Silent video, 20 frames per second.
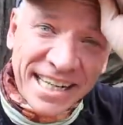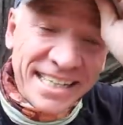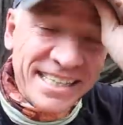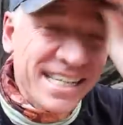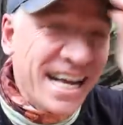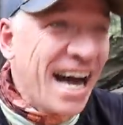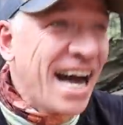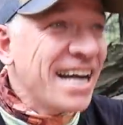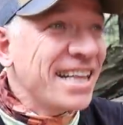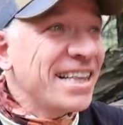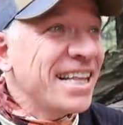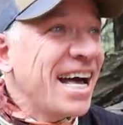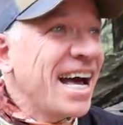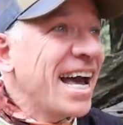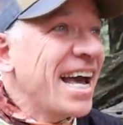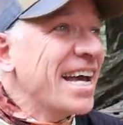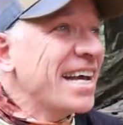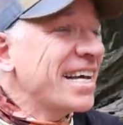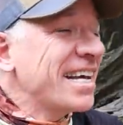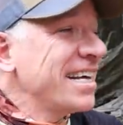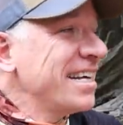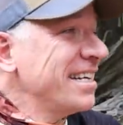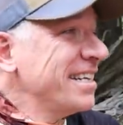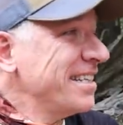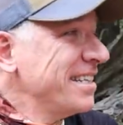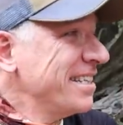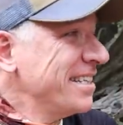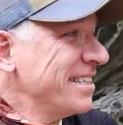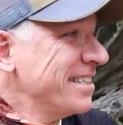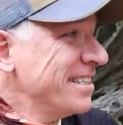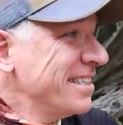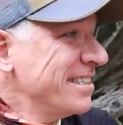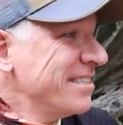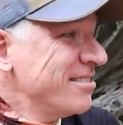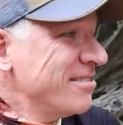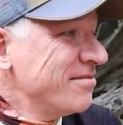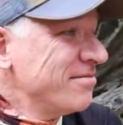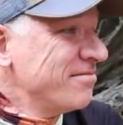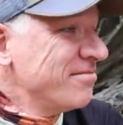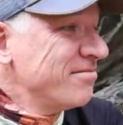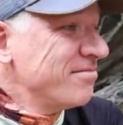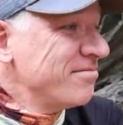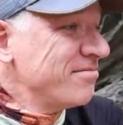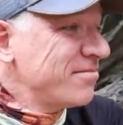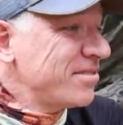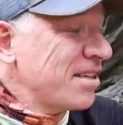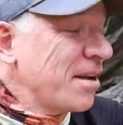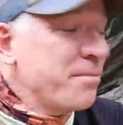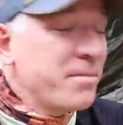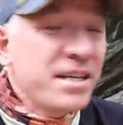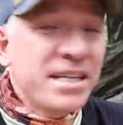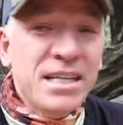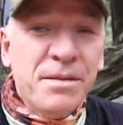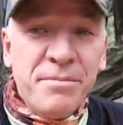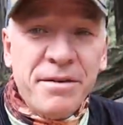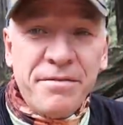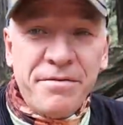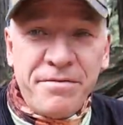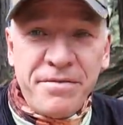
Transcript: it not like something to be